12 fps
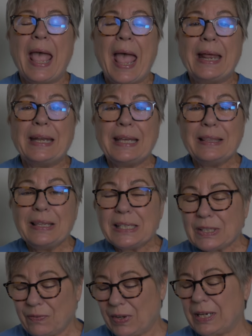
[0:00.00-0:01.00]
And in
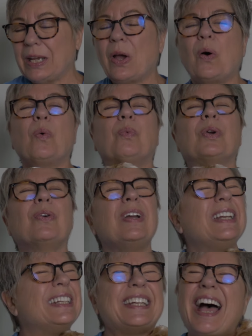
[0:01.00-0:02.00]
this video, we're
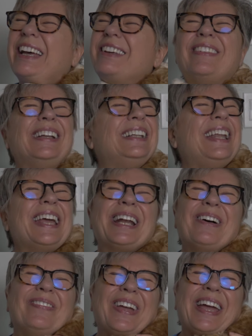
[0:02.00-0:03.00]
going to tell you a
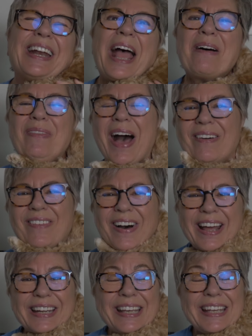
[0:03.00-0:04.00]
little bit about
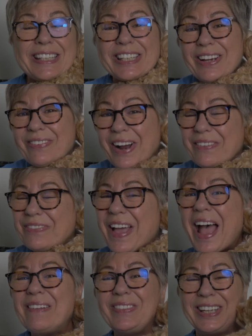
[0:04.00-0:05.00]
what each of our
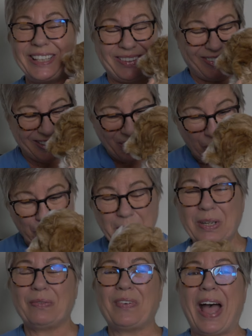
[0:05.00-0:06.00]
families was hoping
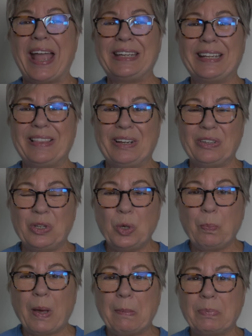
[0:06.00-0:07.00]
to find in their new
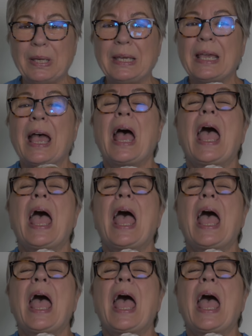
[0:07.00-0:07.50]
puppy,